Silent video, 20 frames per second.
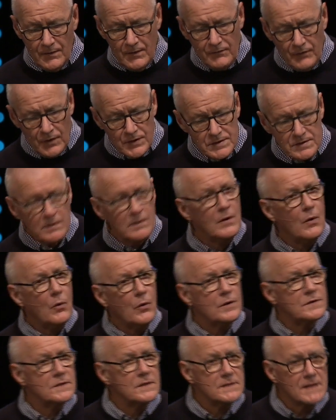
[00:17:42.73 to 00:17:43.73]
Then, verse 3
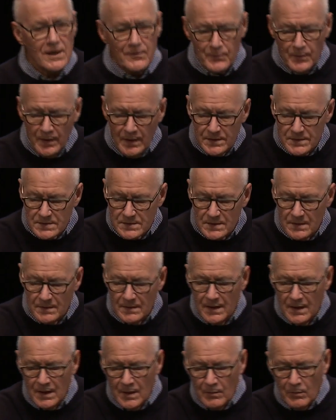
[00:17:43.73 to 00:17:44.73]
horses have bits
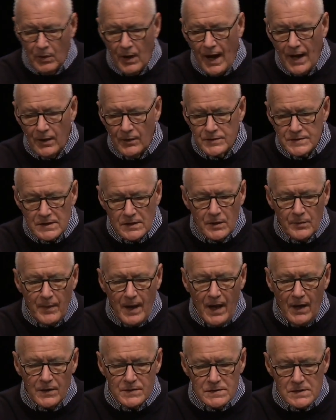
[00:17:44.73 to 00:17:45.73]
and bridles in their
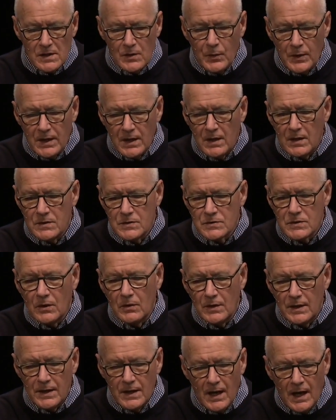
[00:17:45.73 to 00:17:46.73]
mouths so that we can
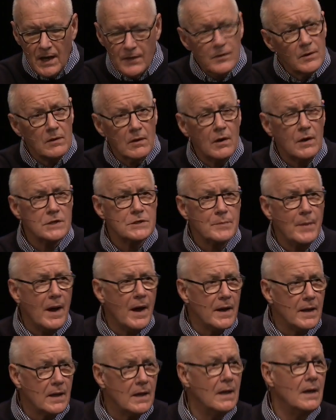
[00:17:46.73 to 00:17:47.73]
control and guide their large
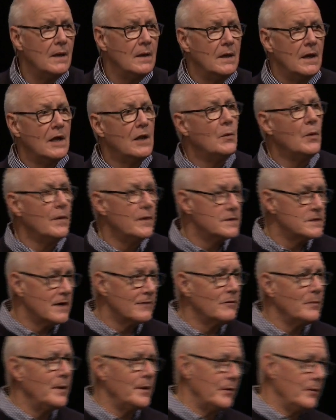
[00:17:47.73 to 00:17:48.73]
body. Anyone that's
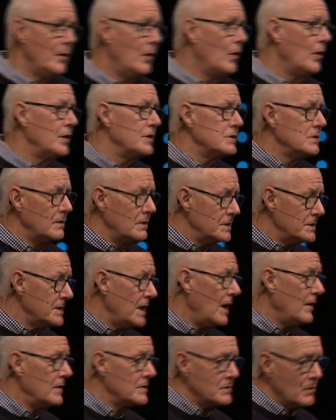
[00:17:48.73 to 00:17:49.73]
ever been on a horse, you
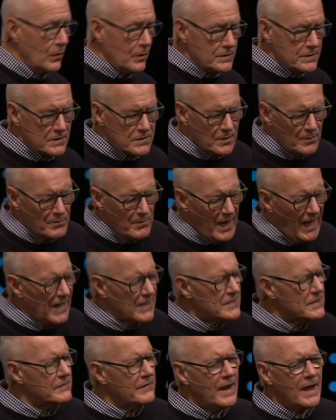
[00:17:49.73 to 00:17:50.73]
understand this. Horses are
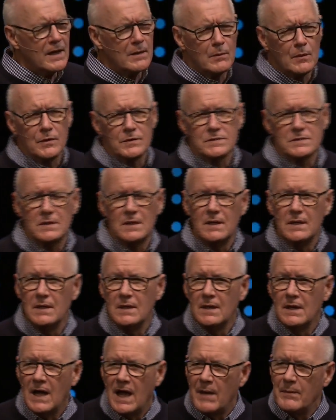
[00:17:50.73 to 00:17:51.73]
massive animals.
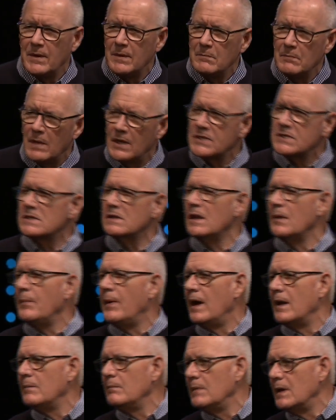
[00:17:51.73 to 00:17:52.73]
I mean, muscle
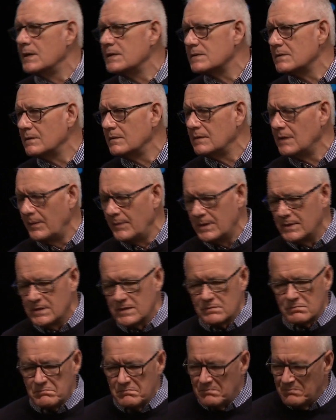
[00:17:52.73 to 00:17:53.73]
upon muscle. I mean,
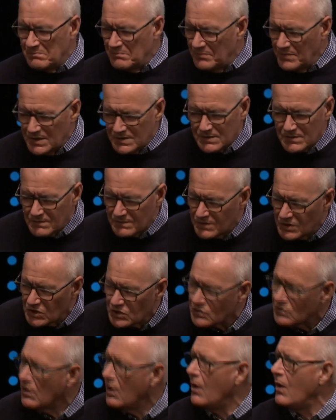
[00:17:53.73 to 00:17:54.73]
just, just
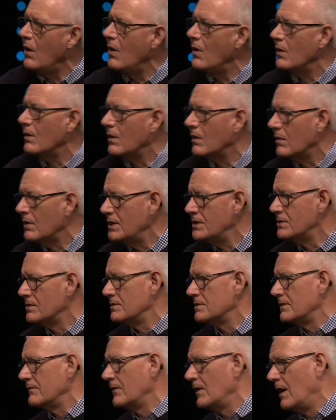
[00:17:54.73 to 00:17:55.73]
strong
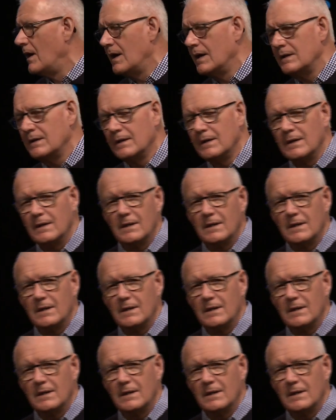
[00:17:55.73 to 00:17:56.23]
creatures of God.